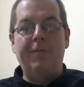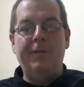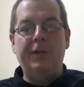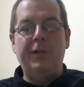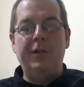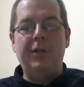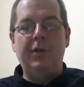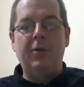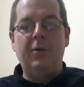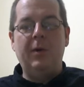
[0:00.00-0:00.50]

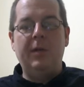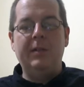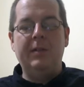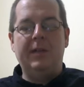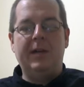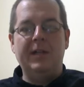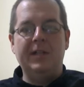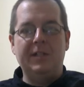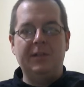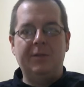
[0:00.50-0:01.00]
you and
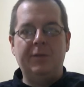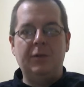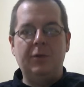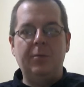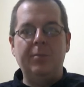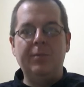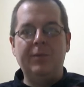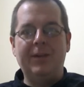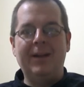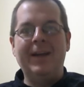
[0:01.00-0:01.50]
less of
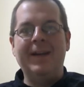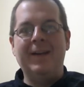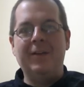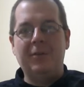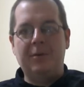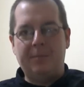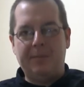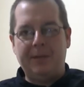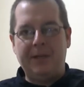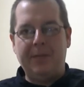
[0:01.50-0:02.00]
you playing
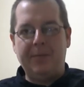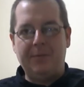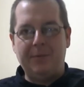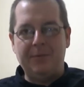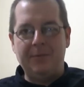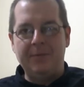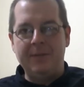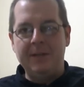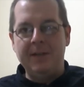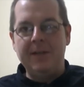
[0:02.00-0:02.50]
other
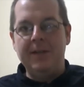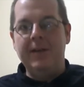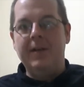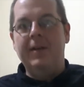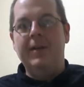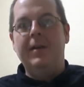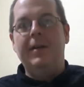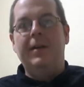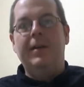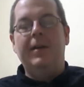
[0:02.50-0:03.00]
people.
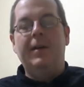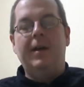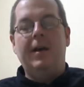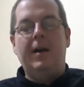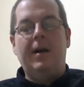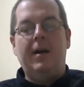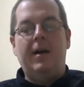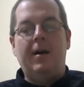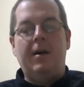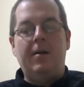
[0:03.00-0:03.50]

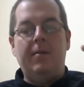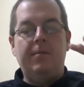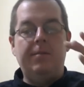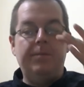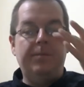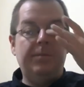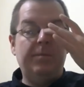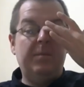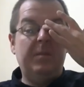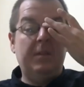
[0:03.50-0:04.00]

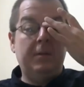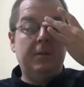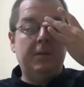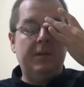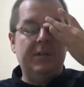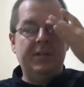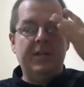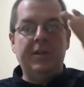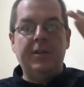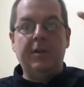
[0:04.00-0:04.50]

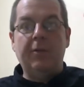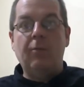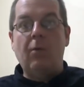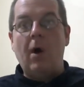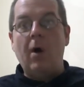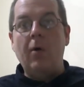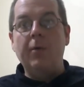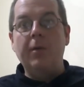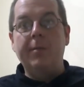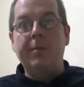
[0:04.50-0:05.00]
There's nothing
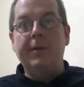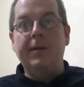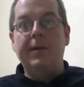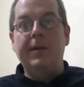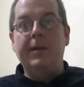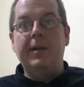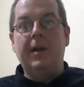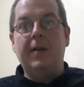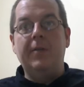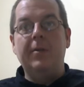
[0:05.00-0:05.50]
wrong with
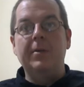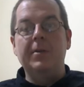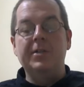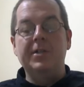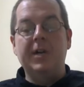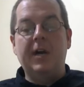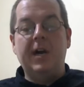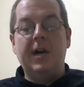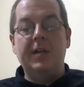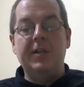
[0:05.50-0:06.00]
playing
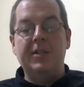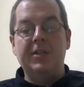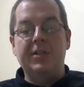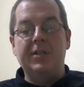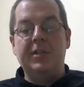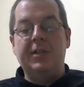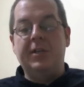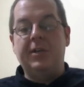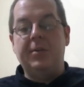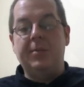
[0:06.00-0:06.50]
covers. I just
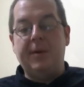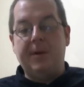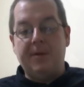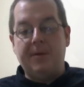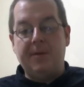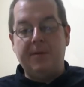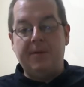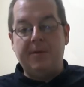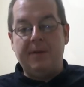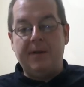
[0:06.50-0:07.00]
think you're
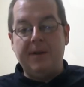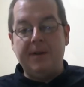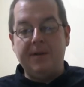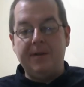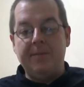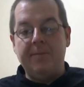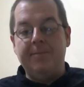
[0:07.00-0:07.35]
better than that.